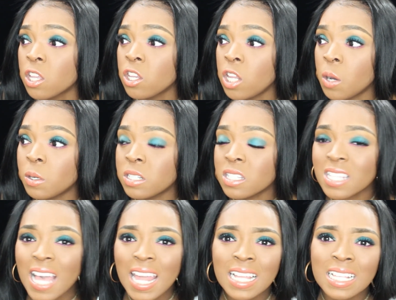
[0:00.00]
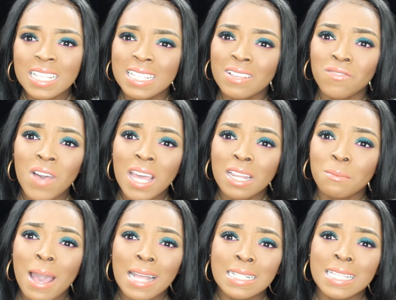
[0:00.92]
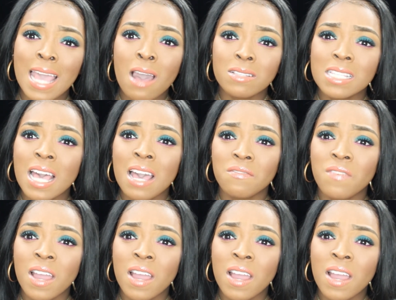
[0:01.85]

you know, just kind of finding my downtime.